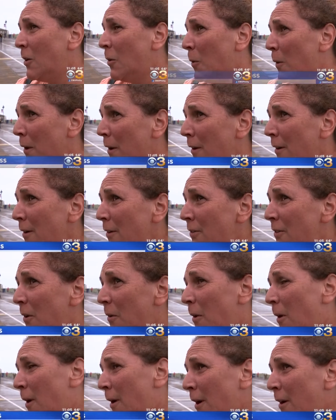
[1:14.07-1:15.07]
corner, so
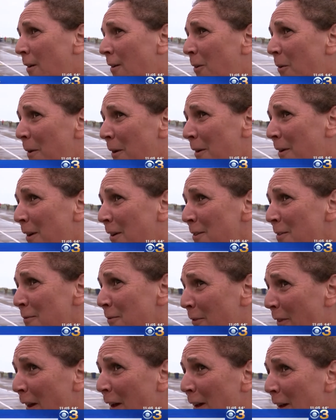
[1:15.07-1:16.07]
our corner doesn't
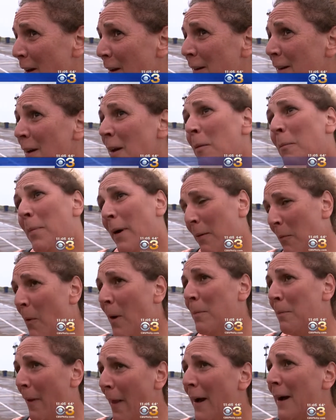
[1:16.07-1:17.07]
flood, but one
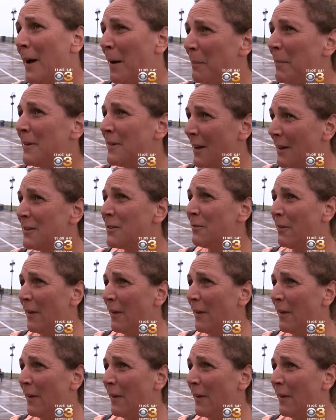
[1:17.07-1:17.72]
block up it does